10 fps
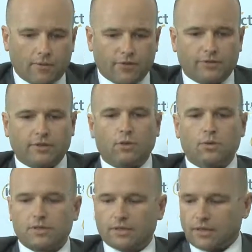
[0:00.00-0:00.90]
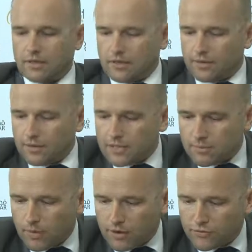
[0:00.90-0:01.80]
With those
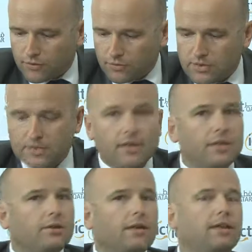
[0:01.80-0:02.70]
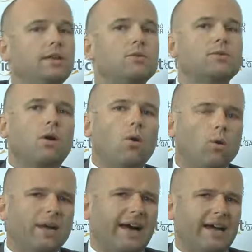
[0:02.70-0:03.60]
smartphones you can use
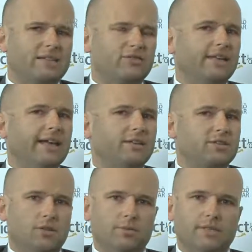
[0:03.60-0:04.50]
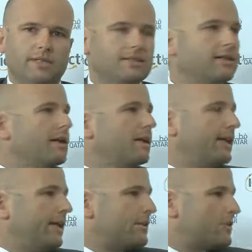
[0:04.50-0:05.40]
all kinds of data services.
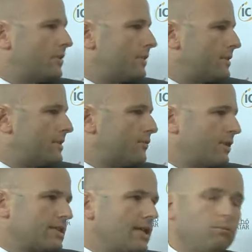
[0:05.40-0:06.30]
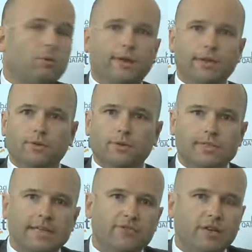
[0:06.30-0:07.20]
Data services, for example, when you
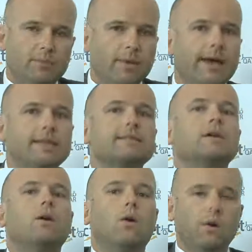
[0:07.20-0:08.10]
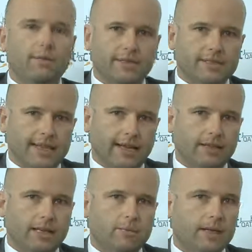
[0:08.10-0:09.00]
receive emails or when you
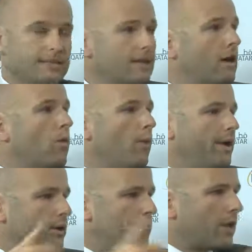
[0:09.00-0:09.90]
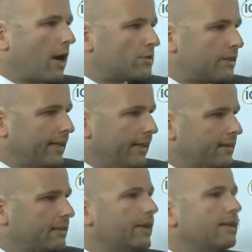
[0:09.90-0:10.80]
send emails, when you're browsing the
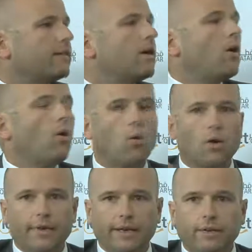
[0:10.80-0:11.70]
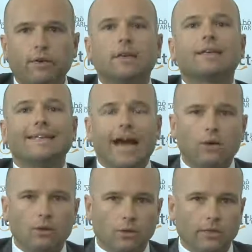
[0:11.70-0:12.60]
internet or when you are
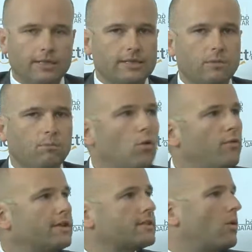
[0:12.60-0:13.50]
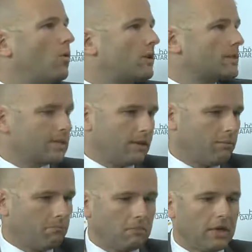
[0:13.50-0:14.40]
downloading some movies or
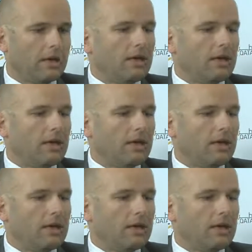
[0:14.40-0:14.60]
some